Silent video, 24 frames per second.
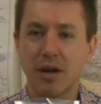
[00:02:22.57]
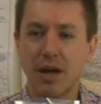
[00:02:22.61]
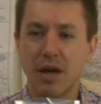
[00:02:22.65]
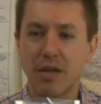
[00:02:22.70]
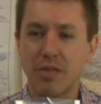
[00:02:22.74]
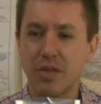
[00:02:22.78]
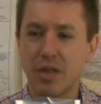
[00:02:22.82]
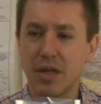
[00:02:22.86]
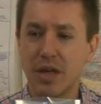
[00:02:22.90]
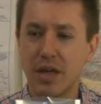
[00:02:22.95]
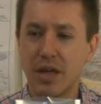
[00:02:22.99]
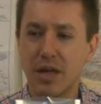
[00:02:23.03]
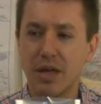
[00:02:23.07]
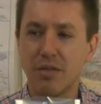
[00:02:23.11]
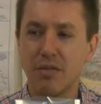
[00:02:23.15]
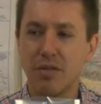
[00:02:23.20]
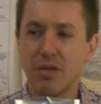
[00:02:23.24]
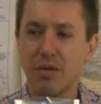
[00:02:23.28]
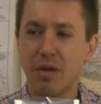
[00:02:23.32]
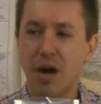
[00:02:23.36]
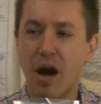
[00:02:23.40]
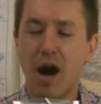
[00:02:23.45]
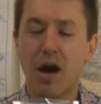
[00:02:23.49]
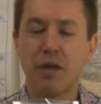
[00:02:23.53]
and
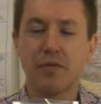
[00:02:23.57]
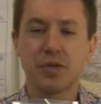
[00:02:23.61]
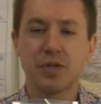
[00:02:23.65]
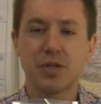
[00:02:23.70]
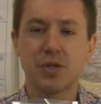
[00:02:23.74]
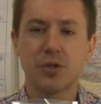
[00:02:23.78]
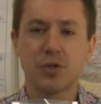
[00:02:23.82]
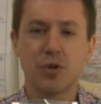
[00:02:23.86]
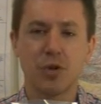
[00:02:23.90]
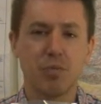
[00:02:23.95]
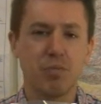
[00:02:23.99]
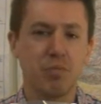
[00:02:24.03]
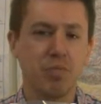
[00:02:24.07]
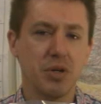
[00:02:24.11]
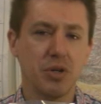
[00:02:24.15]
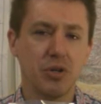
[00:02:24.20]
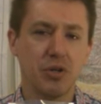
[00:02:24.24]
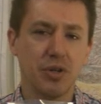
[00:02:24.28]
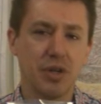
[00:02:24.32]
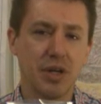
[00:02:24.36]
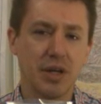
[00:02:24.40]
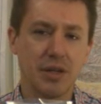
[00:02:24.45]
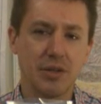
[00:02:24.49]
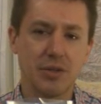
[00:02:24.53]
the offices or
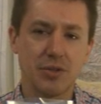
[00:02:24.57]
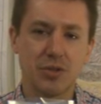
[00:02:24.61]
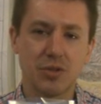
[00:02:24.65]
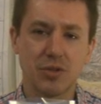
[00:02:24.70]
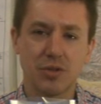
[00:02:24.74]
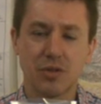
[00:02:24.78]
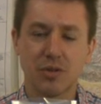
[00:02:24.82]
buildings,